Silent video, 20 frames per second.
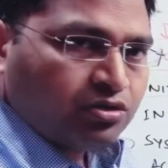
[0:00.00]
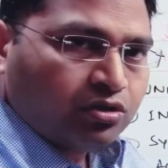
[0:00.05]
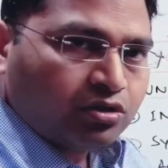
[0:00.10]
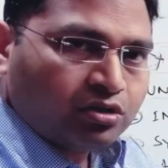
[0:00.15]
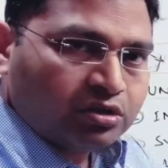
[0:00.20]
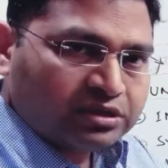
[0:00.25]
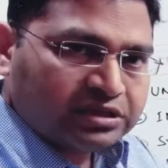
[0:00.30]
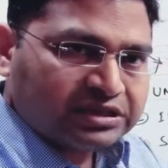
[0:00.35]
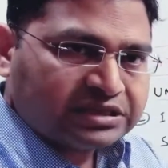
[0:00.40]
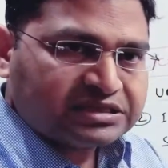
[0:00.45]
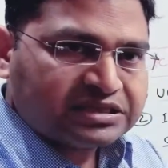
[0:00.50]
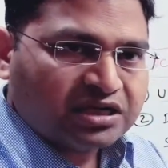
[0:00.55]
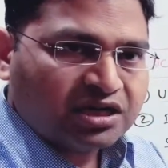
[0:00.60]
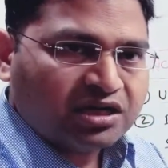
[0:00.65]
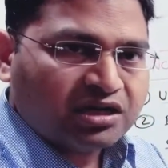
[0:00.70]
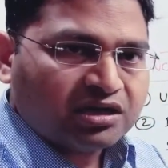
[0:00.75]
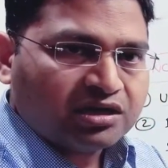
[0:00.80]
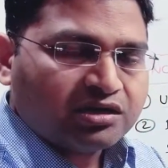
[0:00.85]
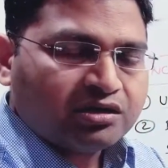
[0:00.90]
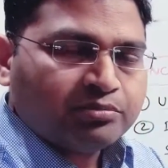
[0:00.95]
All these
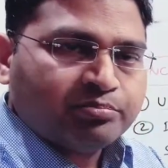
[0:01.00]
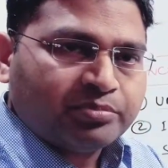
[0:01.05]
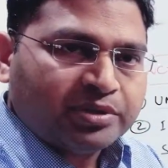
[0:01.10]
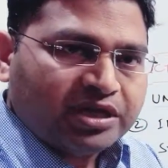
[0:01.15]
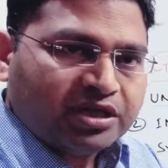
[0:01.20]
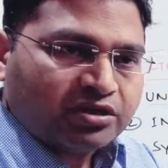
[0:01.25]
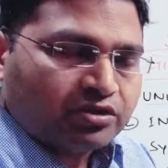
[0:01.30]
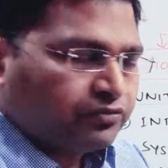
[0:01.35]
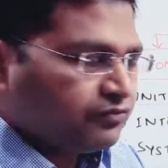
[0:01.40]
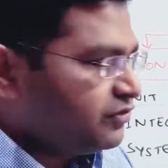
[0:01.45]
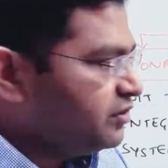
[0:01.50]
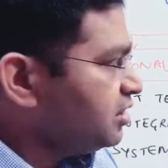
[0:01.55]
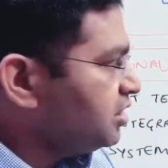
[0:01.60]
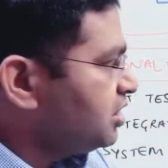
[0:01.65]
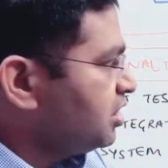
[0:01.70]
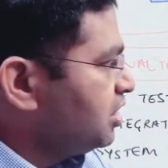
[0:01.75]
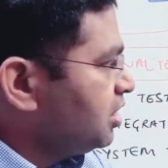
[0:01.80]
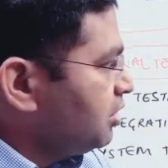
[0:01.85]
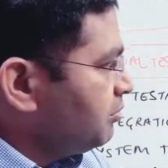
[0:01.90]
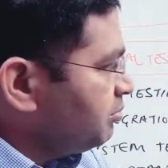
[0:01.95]
are part of the
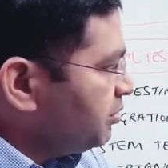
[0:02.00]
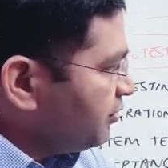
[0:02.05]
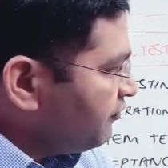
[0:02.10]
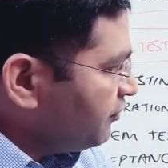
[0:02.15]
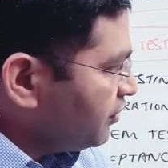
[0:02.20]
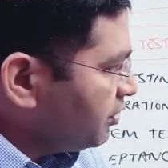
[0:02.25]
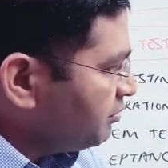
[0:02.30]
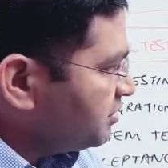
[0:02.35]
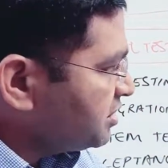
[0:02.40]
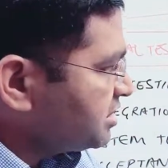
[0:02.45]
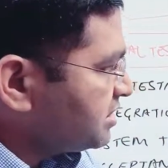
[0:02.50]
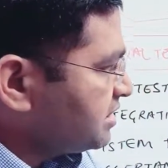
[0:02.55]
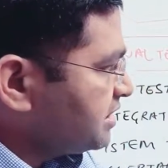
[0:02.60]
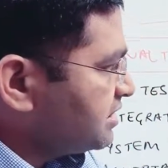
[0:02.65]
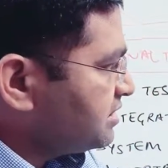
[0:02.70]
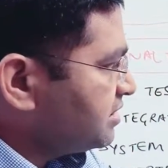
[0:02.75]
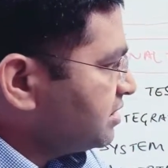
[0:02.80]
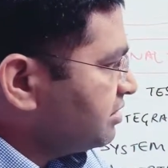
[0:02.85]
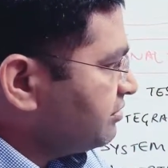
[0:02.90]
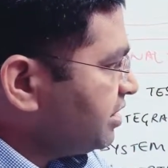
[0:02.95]
performance
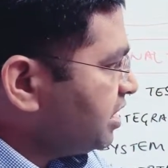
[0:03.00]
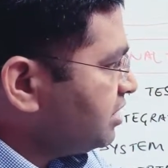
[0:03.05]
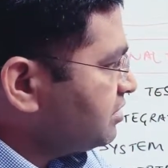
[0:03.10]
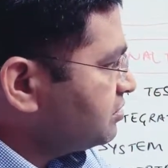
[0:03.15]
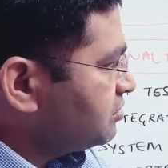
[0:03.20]
testing, right?